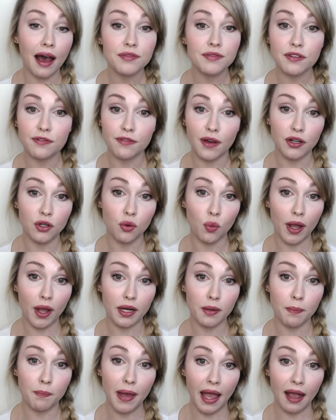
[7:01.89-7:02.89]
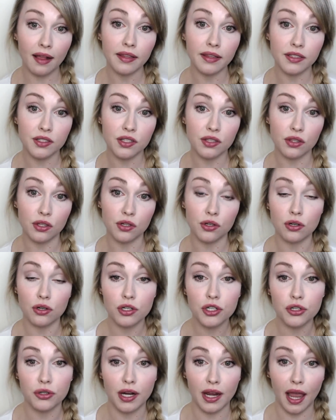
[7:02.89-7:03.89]
to find a way to balance the
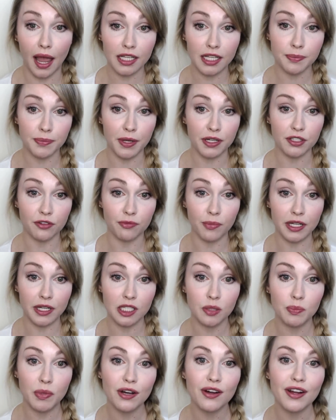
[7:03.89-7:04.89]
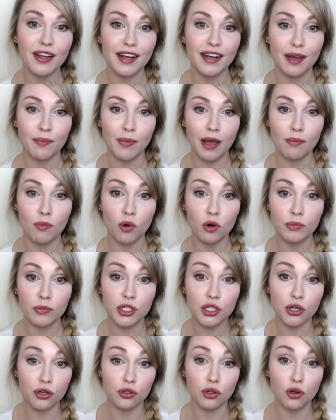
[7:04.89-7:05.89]
nurturing aspect of my spirit and my more
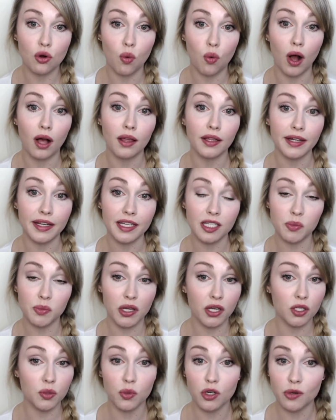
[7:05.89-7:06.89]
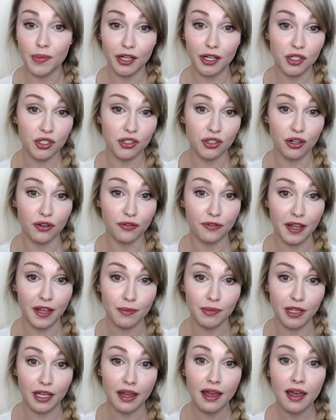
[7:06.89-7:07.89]
maternal qualities because we're about to start a
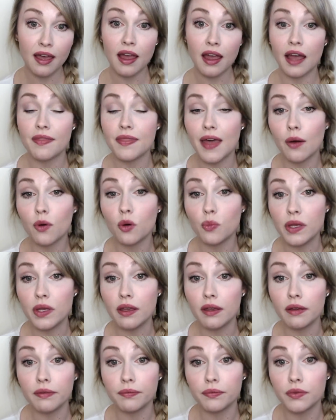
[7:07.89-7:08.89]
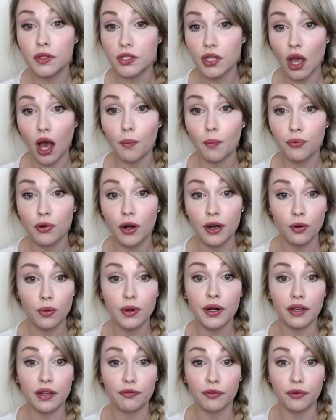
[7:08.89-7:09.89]
family. And that will be the top
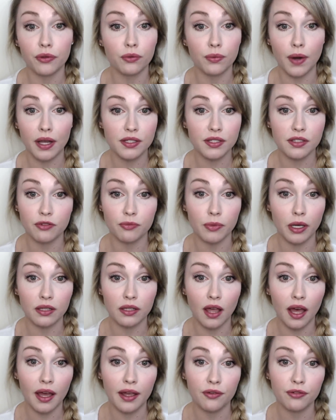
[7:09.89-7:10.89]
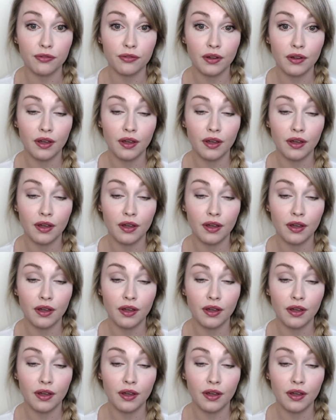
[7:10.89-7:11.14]
priority for the rest of my life.